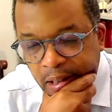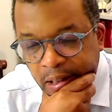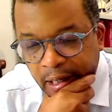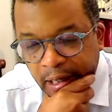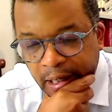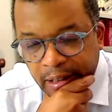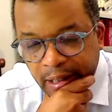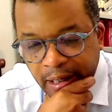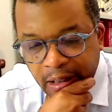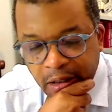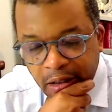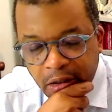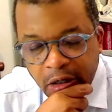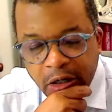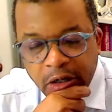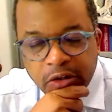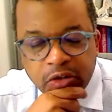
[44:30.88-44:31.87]
and that
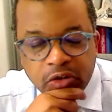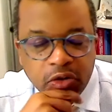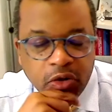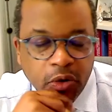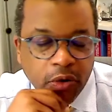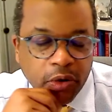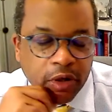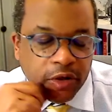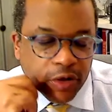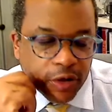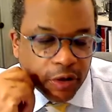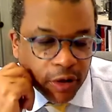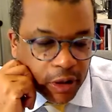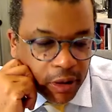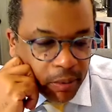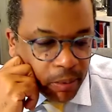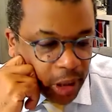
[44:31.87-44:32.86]
goes towards
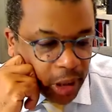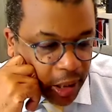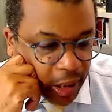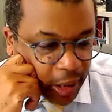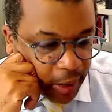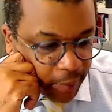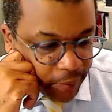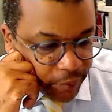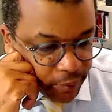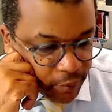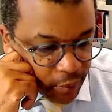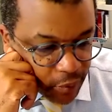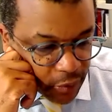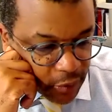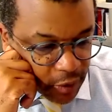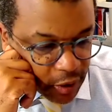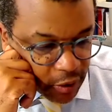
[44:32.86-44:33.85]
your um,
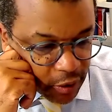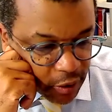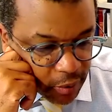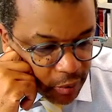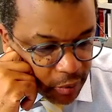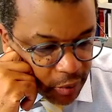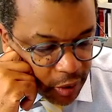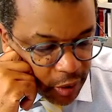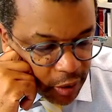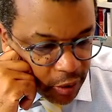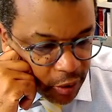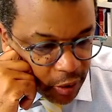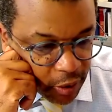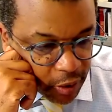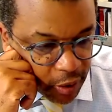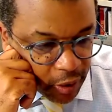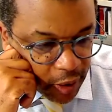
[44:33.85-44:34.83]
your
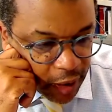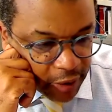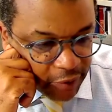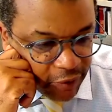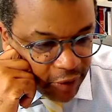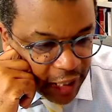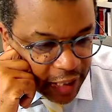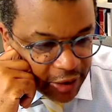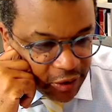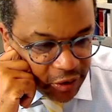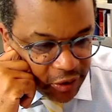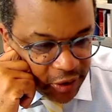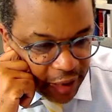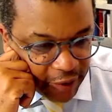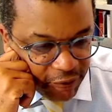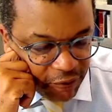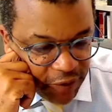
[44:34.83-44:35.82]
your advice
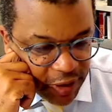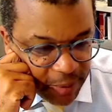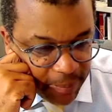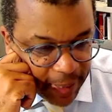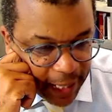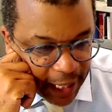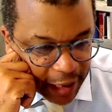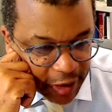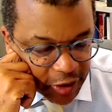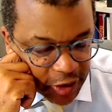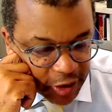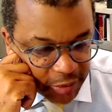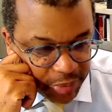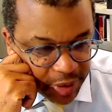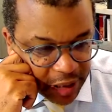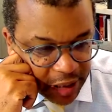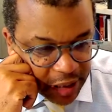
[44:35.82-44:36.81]
that feedback
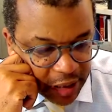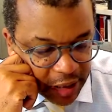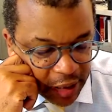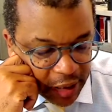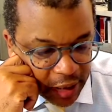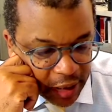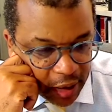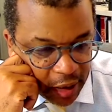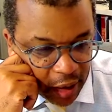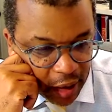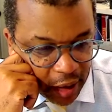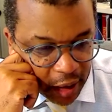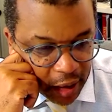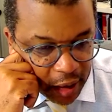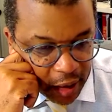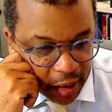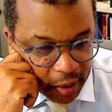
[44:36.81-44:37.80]
should be
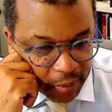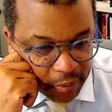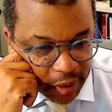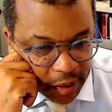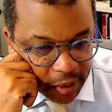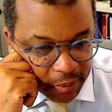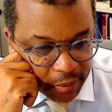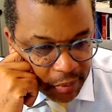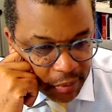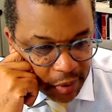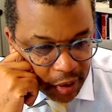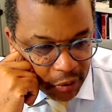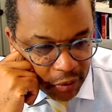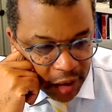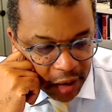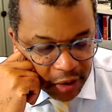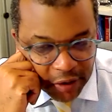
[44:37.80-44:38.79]
um,
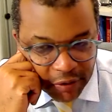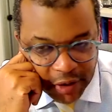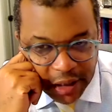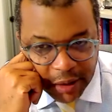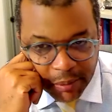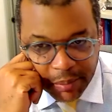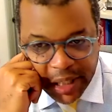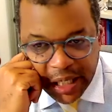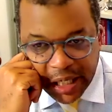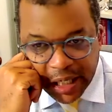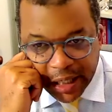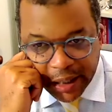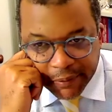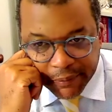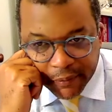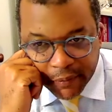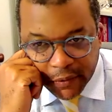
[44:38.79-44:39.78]
relatively
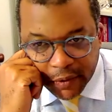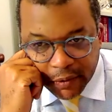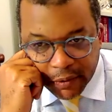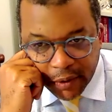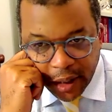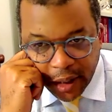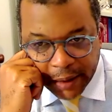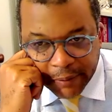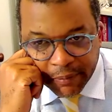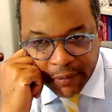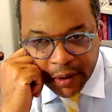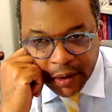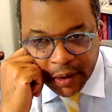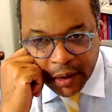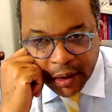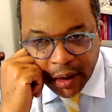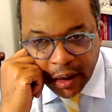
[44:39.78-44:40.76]
immediate, right,
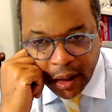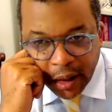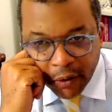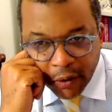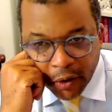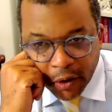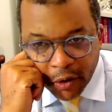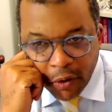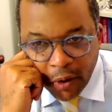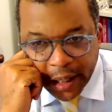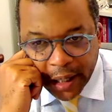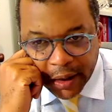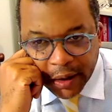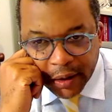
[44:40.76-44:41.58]
uh, or quick,